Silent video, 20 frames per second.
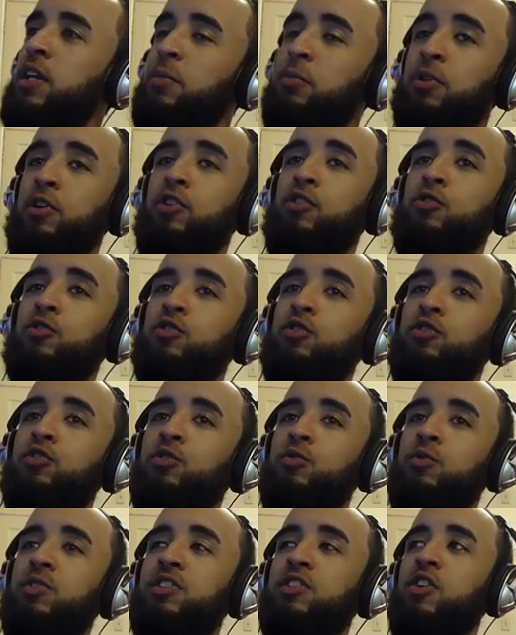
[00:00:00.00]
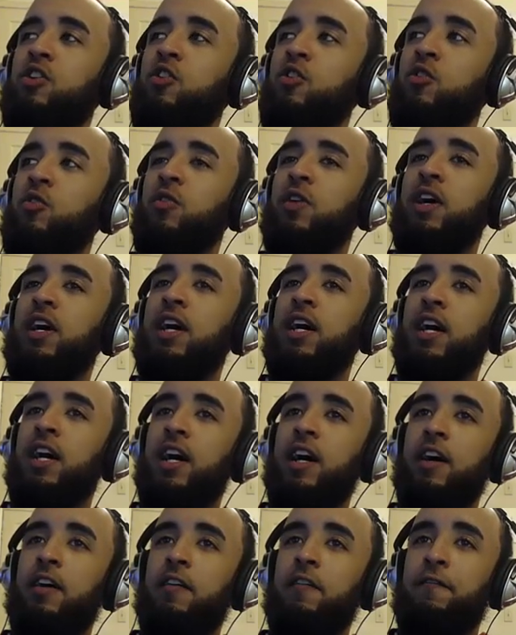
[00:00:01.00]
of the producers who was on
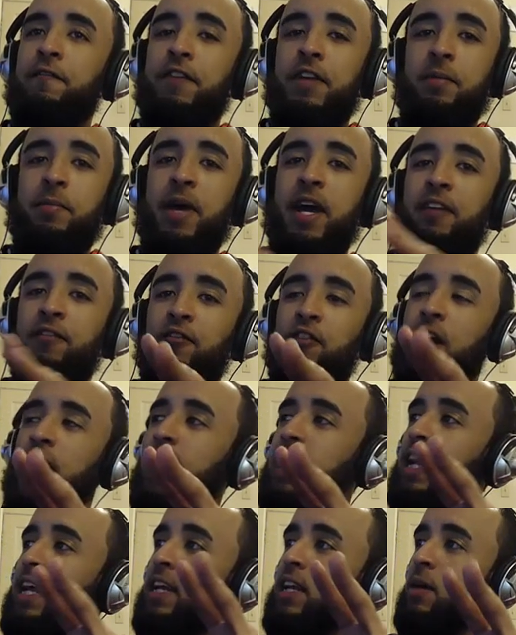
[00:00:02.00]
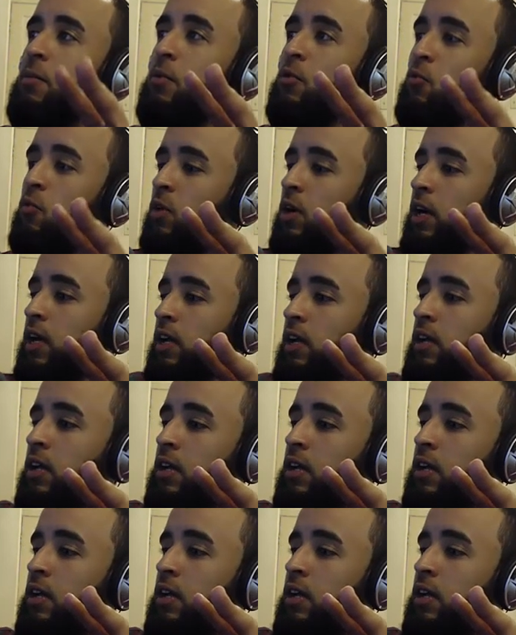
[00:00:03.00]
Feedback Friday #1.